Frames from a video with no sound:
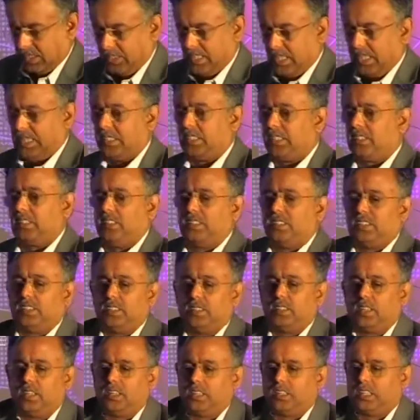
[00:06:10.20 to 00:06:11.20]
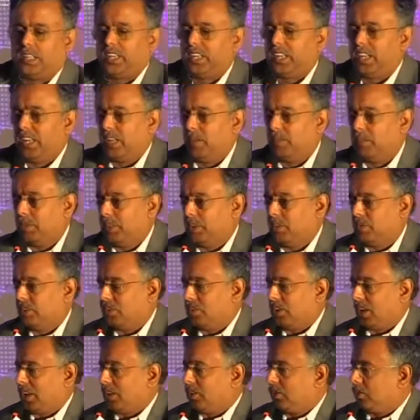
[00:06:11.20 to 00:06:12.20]
The other uh, key element
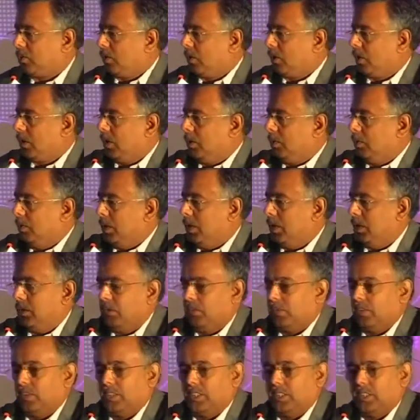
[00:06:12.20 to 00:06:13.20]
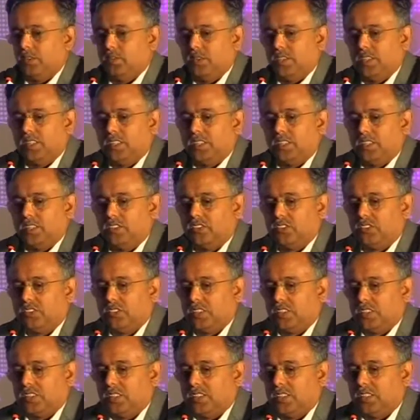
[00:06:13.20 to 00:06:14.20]
which I strongly believe in a winner
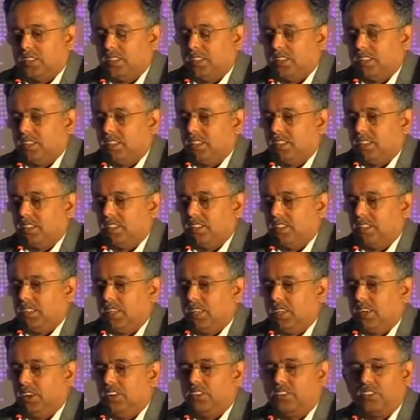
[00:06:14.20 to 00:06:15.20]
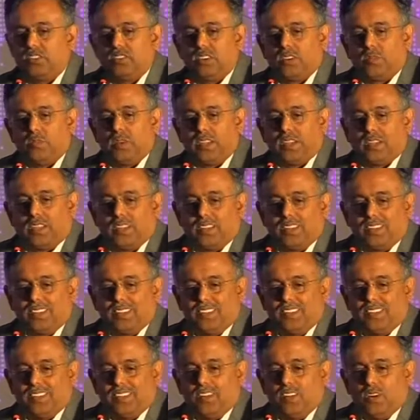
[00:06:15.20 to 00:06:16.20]
is uh, decision making.
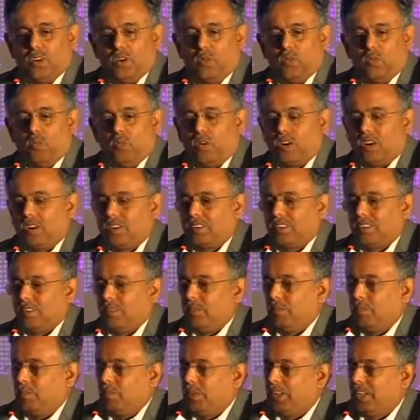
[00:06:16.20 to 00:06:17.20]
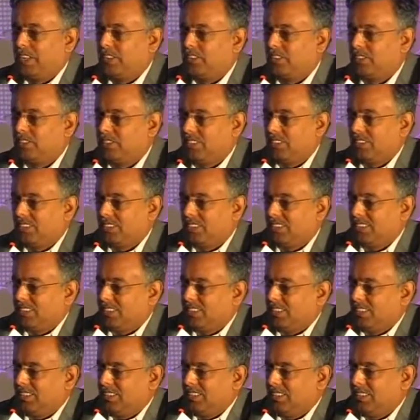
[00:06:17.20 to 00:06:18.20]
What makes uh,
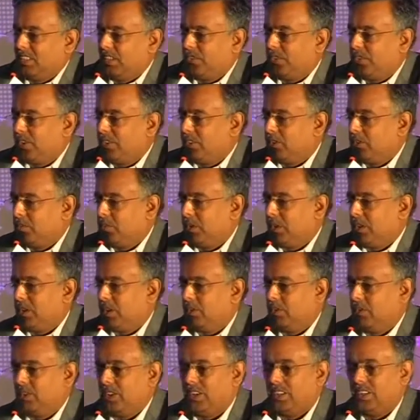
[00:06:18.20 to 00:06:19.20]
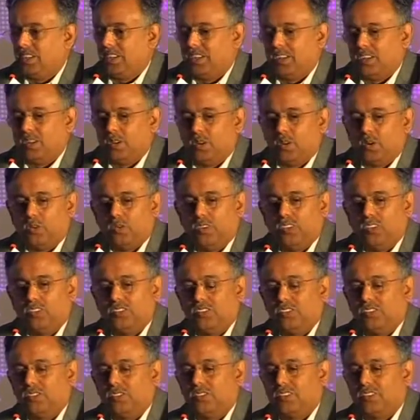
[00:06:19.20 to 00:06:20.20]
difference between a winner and a
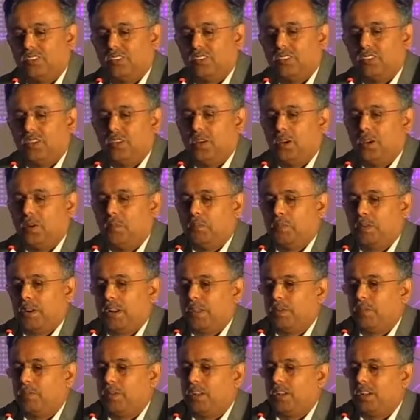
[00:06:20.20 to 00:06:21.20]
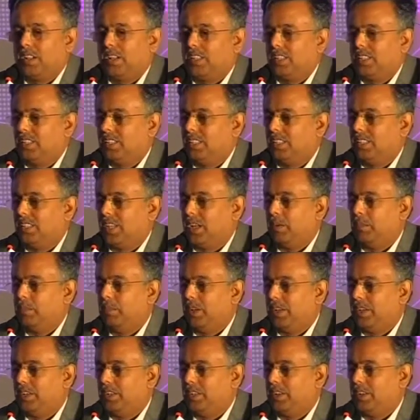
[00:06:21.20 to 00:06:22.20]
novice is uh, primarily the
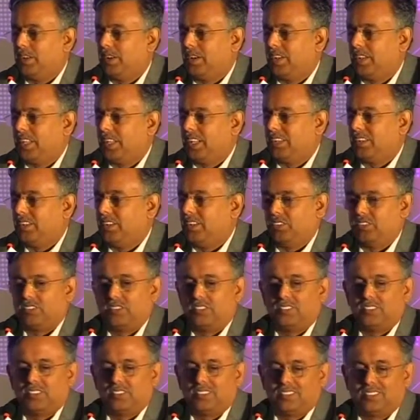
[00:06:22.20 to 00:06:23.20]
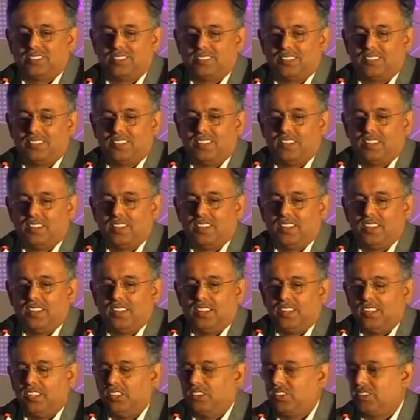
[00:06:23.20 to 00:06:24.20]
ability to take decisions.
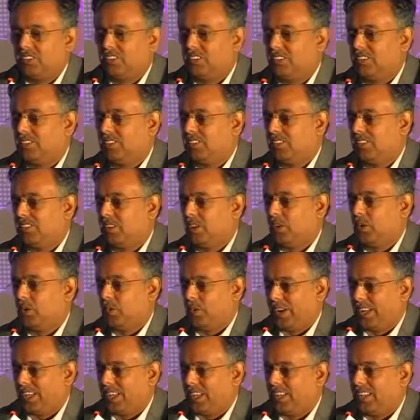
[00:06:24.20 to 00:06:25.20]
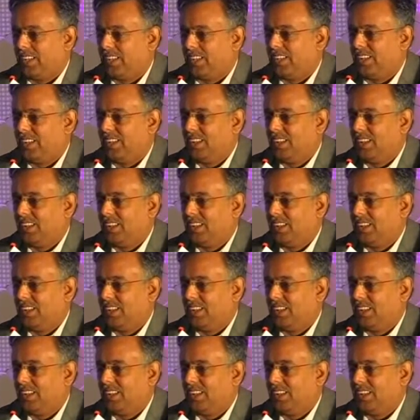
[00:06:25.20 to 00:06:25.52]
Decisions quickly,